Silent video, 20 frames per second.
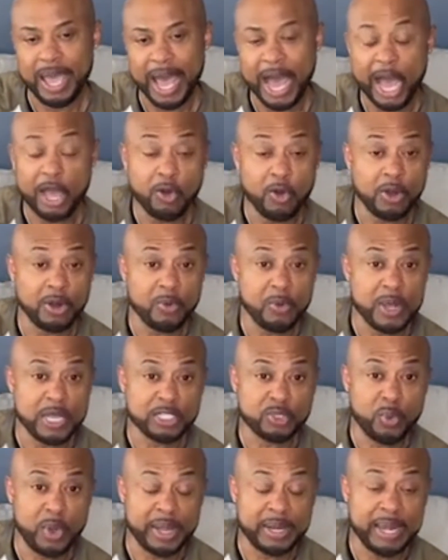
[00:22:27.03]
I go in a
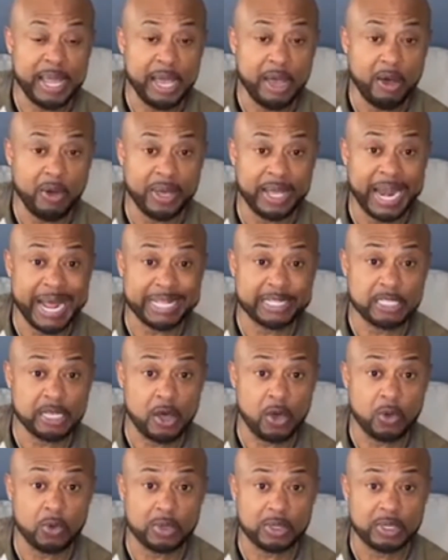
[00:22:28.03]
restaurant now and I
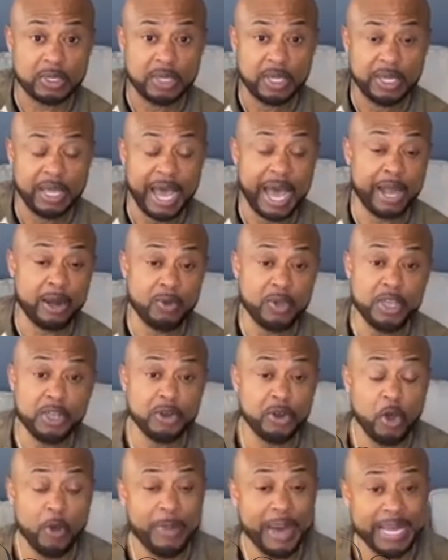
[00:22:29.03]
talk. I don't
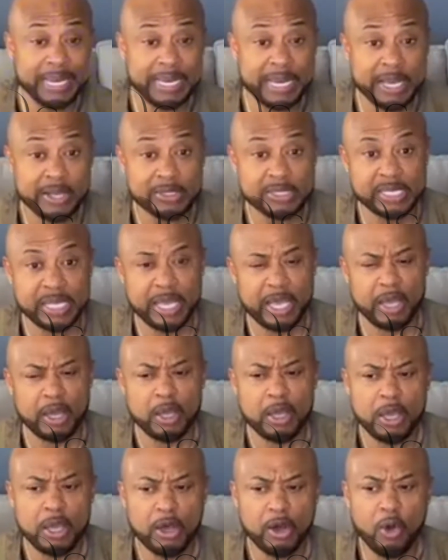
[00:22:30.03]
hear nobody now saying,
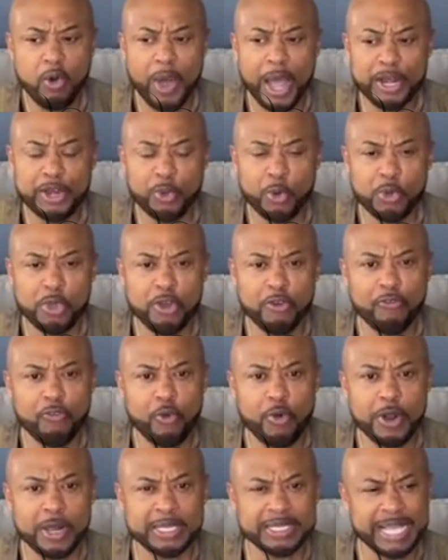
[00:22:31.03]
"Oh, I know your
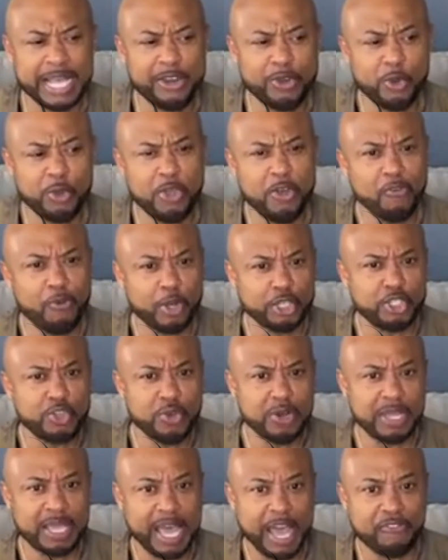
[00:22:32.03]
voice. I know your voice.
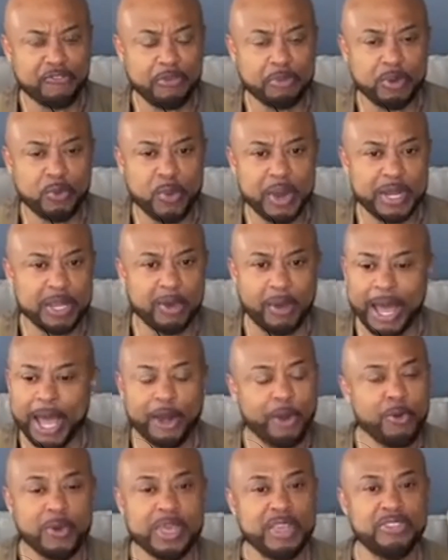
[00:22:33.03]
You the guy from the radio."
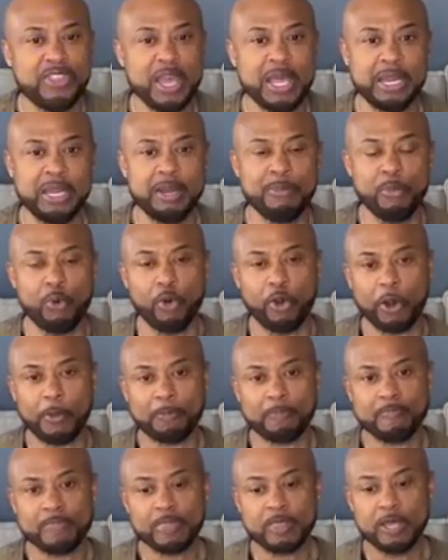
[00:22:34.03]
I don't get that anymore.
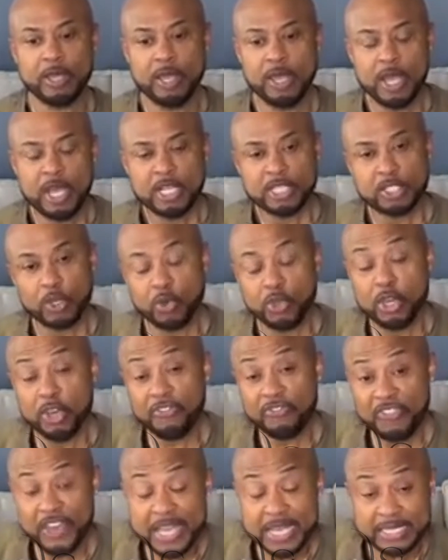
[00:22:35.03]
So
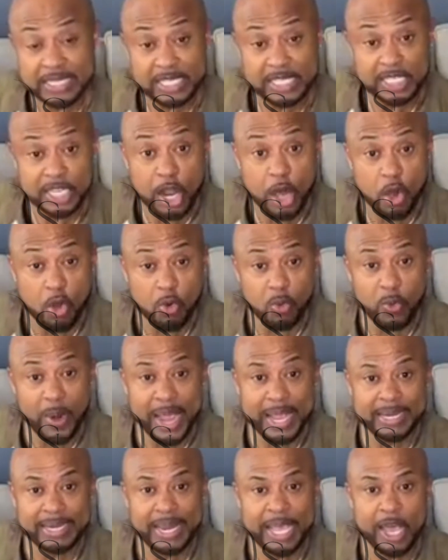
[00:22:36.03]
your face is known
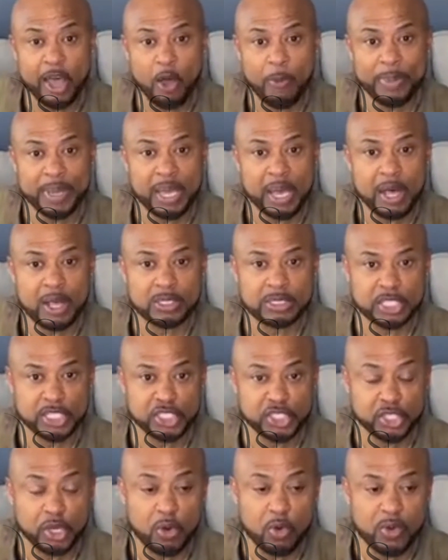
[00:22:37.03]
right now because a
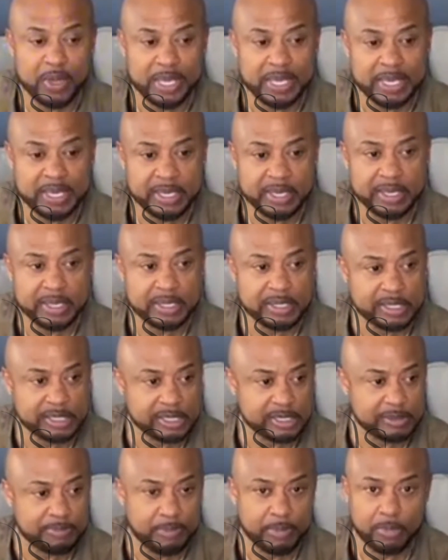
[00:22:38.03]
show
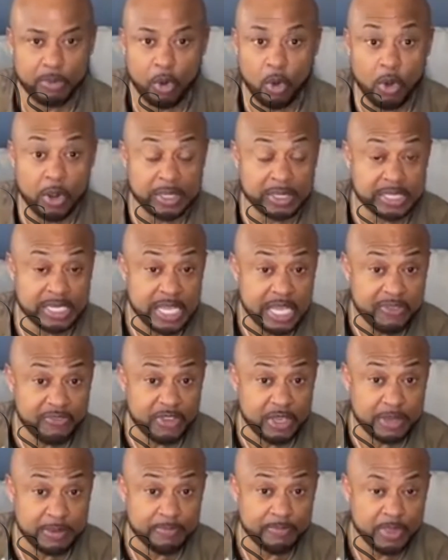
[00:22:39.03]
is on
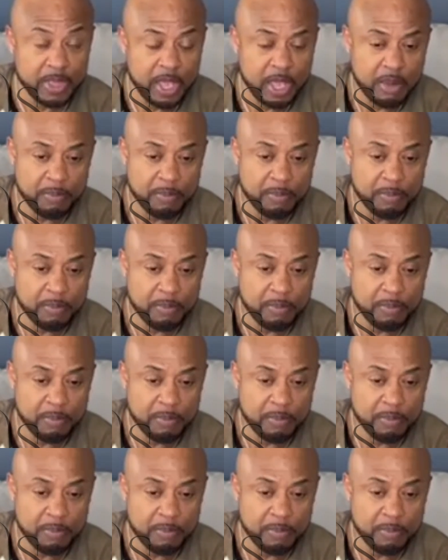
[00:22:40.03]
TV.